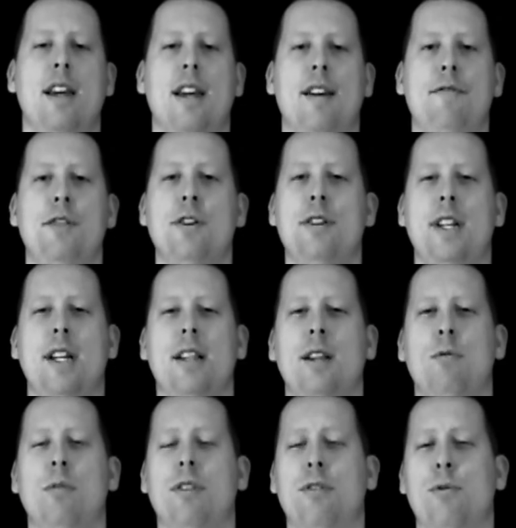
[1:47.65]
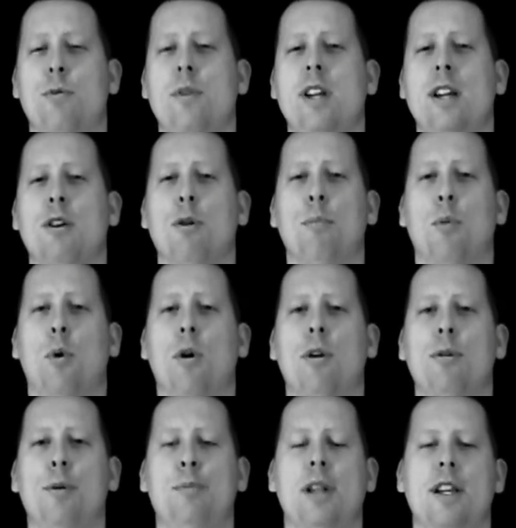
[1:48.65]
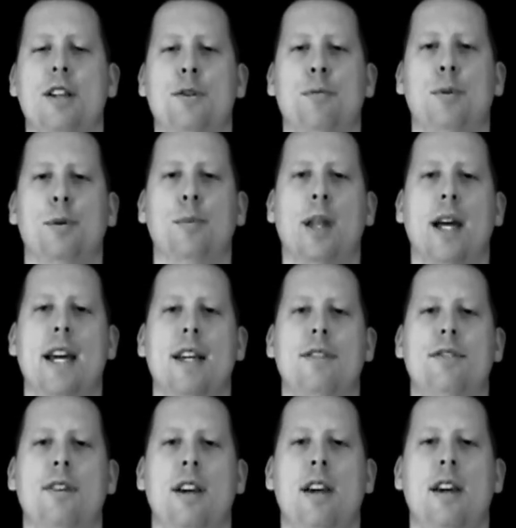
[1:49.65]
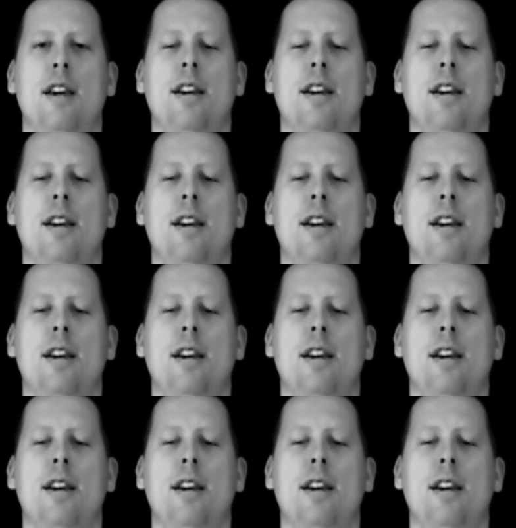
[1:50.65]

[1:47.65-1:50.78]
if you're dealing with 3 or more replaceable blades,